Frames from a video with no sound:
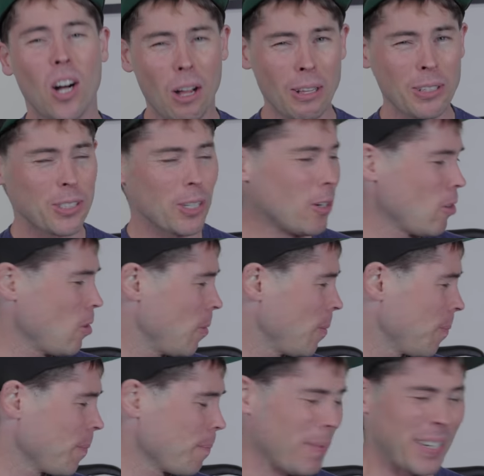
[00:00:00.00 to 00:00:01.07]
Also,
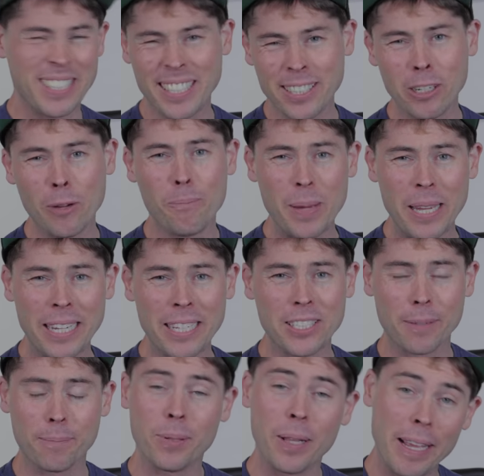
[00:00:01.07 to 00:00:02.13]
my single
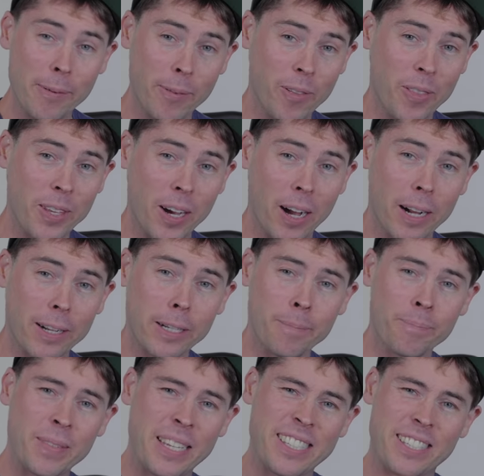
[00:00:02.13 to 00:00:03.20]
biggest complaint with the
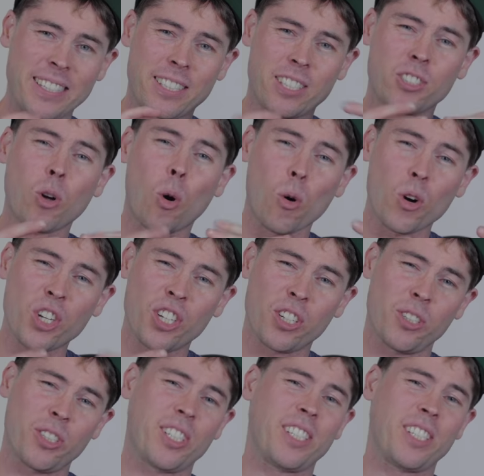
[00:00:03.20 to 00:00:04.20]
Occam is its torsional